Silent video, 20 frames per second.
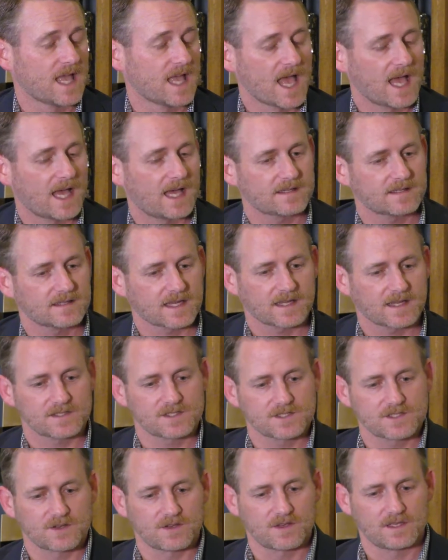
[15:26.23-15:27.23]
How did
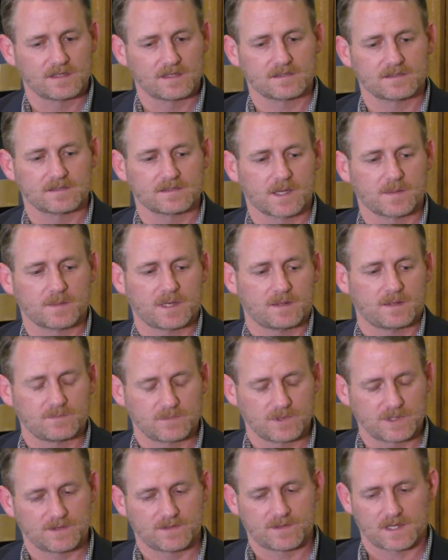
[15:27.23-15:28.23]
you, I mean,
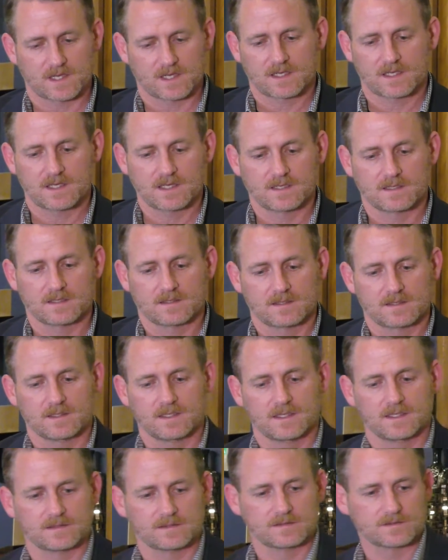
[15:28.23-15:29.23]
when you think
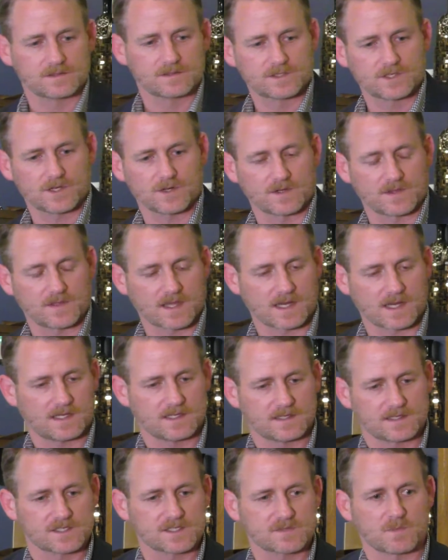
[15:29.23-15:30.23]
in turning that
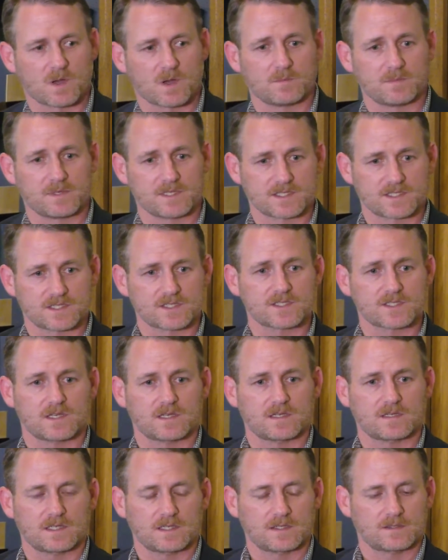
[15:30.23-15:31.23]
into small business,
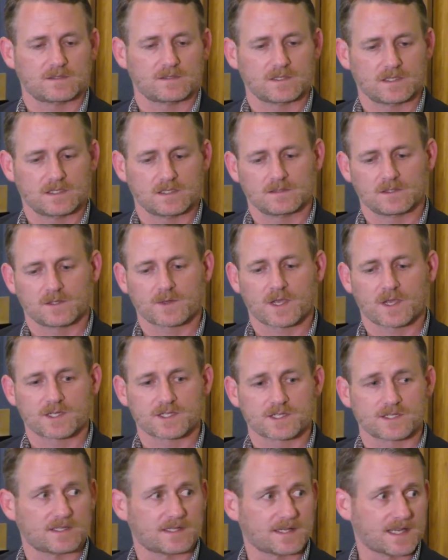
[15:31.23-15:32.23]
in a
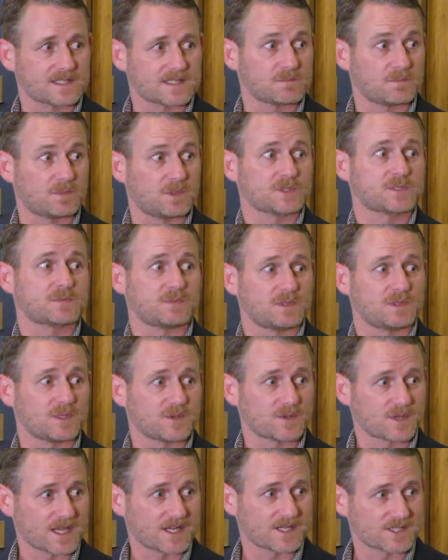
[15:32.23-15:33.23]
location that has multiple
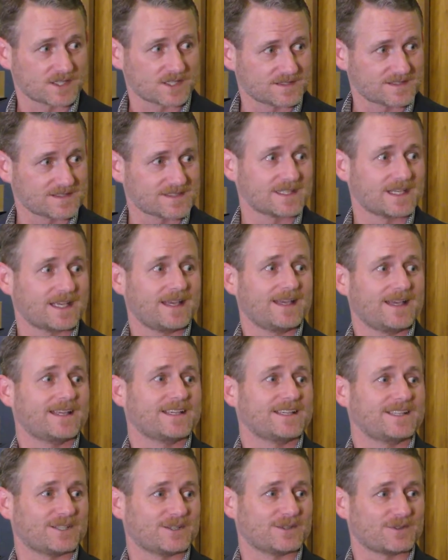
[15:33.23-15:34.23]
locations,
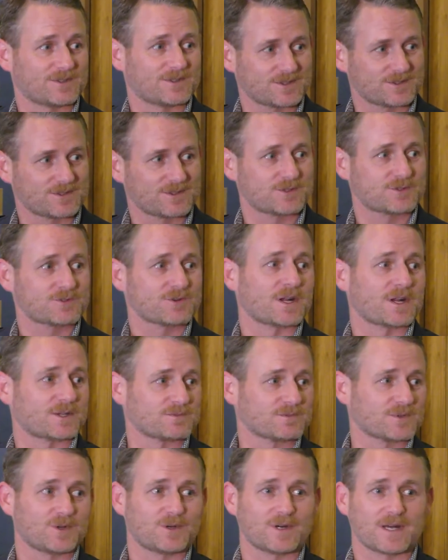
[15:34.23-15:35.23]
they're trying to
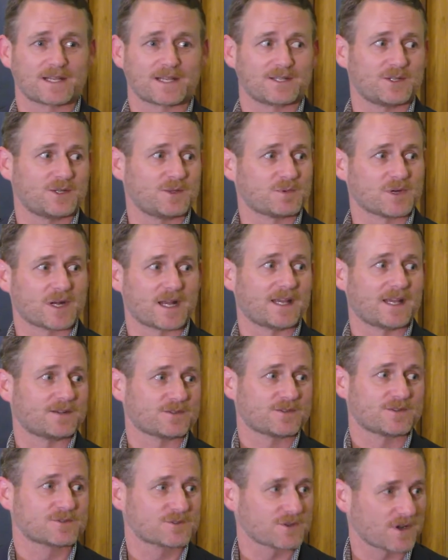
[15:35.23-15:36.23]
roll out a new brand or
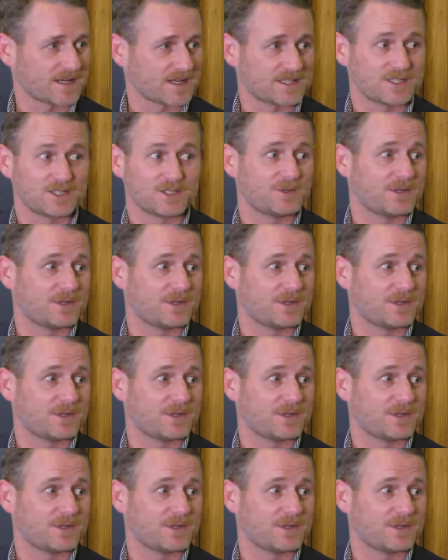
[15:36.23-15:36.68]
they're trying to do